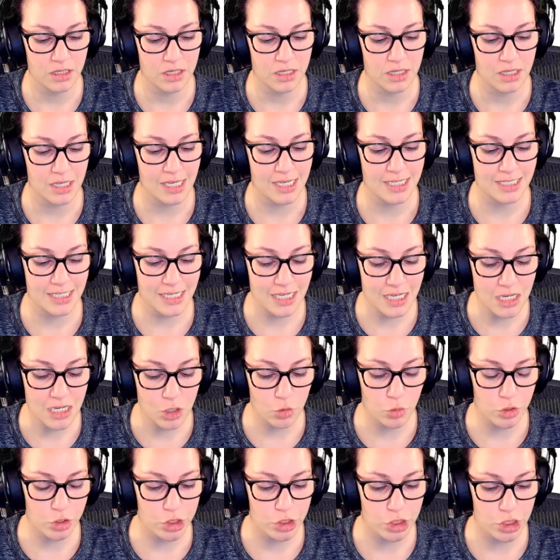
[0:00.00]
is
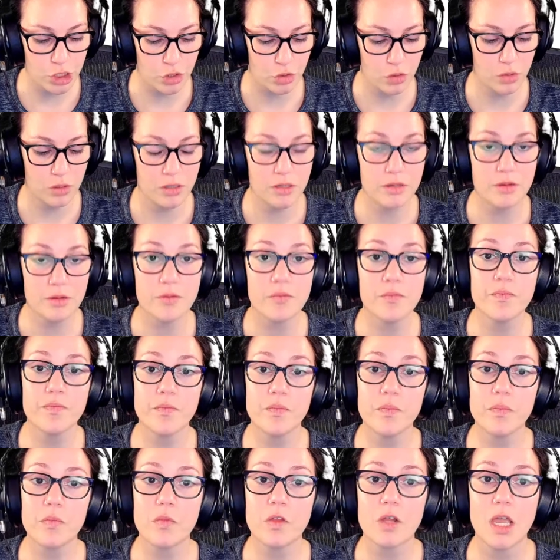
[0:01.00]
equal to,
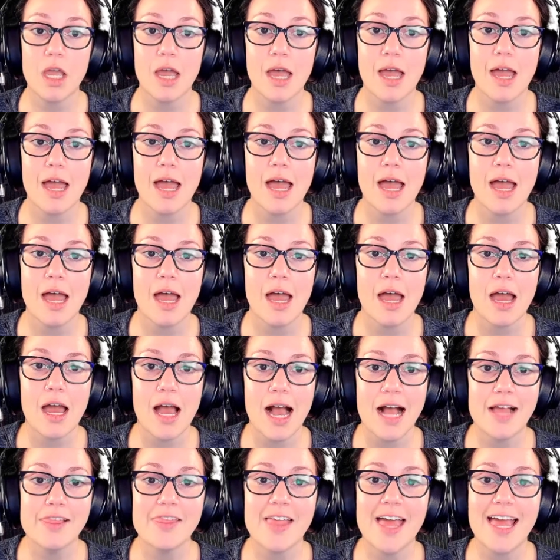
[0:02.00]

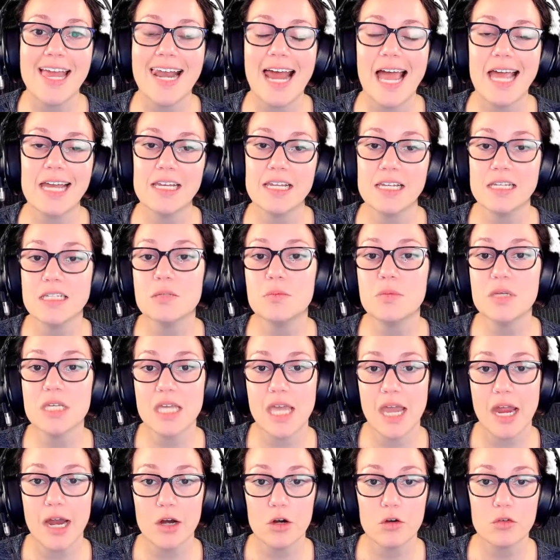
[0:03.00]
and then I need to be
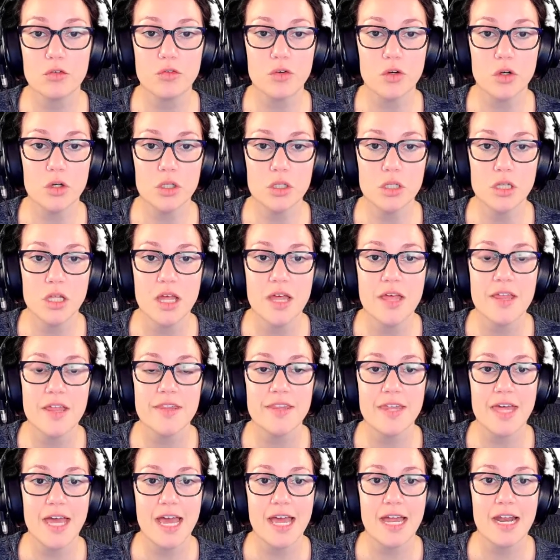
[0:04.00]
careful
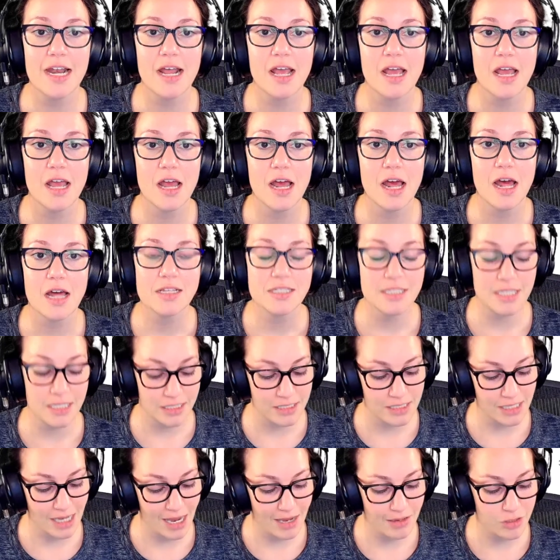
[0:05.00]
that since
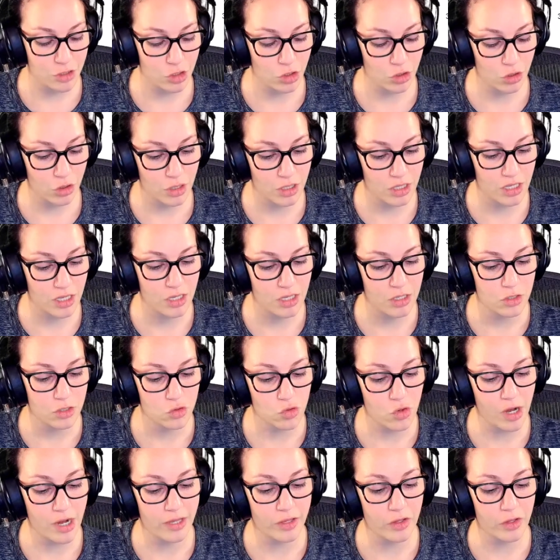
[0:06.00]
I took
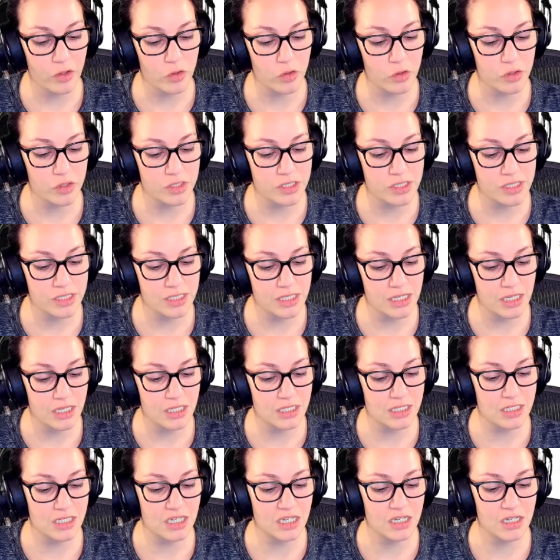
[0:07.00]
triangle
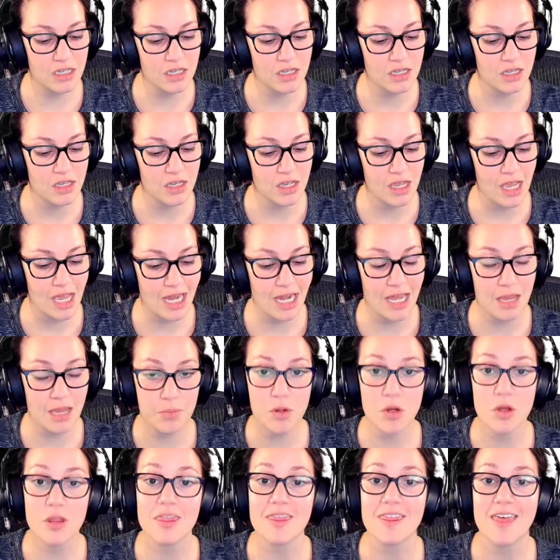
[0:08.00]
CED and I
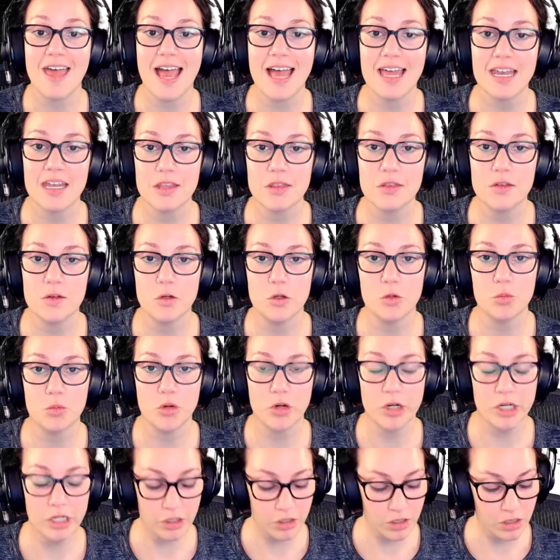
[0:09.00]
put that in the
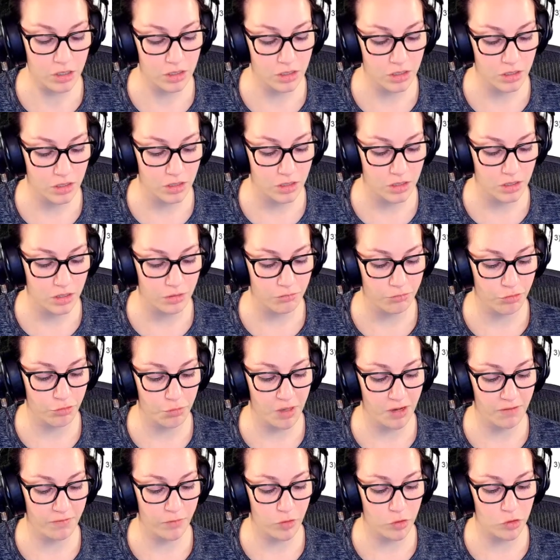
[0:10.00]
numerator for my
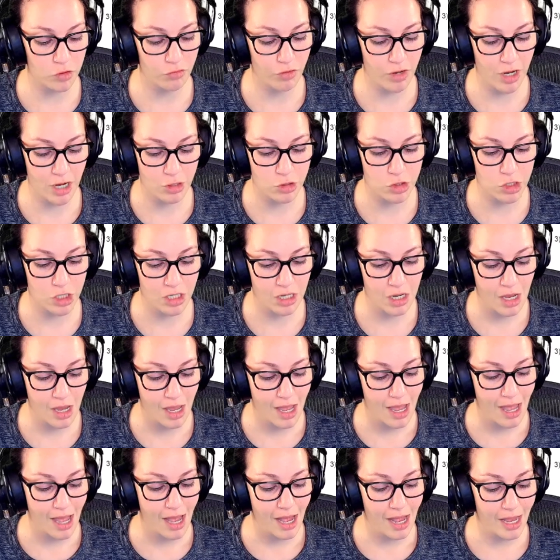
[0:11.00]
first fraction,
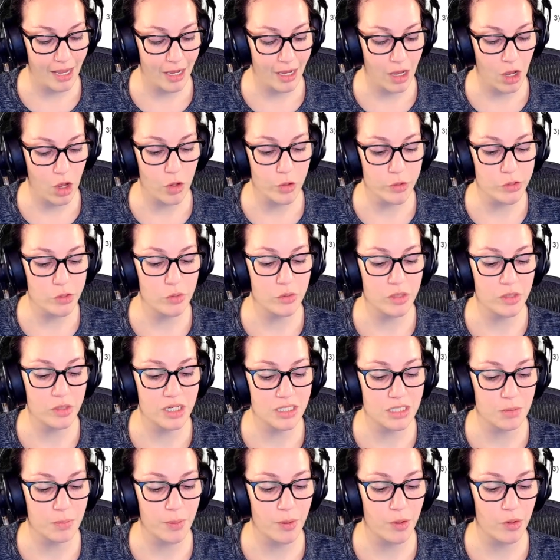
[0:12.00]
I also need to
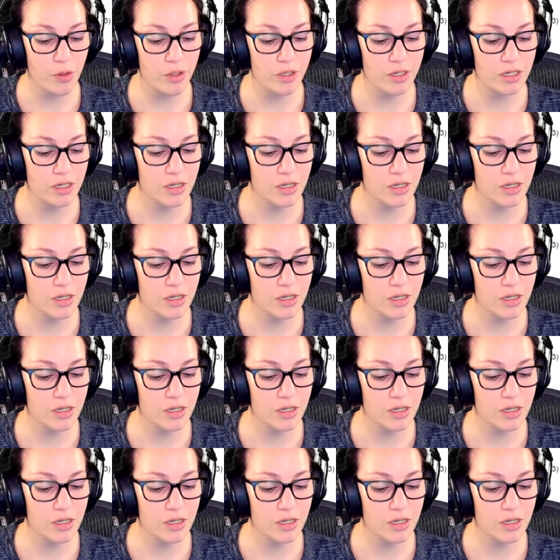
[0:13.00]
put